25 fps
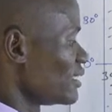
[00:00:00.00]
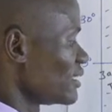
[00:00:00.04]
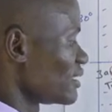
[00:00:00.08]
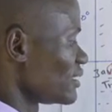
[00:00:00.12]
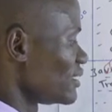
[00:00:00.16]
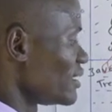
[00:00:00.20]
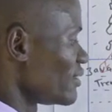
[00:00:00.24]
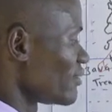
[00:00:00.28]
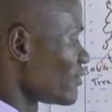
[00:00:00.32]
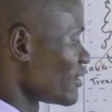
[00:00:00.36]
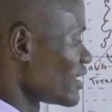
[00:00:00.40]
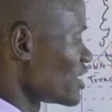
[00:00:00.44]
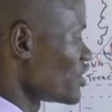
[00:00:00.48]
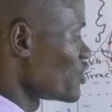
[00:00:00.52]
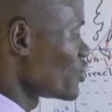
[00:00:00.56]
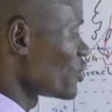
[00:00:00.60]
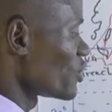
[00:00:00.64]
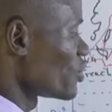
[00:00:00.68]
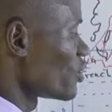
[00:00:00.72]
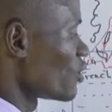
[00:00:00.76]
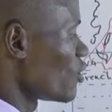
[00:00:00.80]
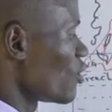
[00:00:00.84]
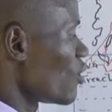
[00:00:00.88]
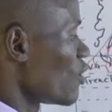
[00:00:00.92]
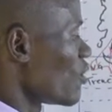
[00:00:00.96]
is the
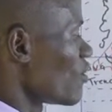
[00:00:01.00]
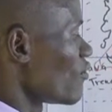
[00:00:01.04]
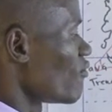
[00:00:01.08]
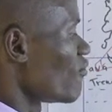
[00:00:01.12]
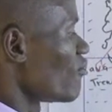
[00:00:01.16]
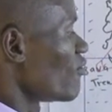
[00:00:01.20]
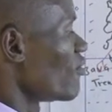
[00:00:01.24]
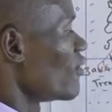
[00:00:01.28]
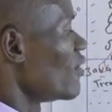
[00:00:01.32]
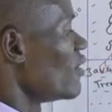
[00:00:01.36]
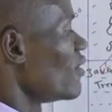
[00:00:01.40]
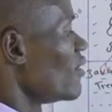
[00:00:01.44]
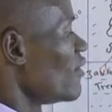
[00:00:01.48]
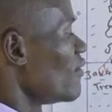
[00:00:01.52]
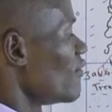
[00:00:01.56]
region of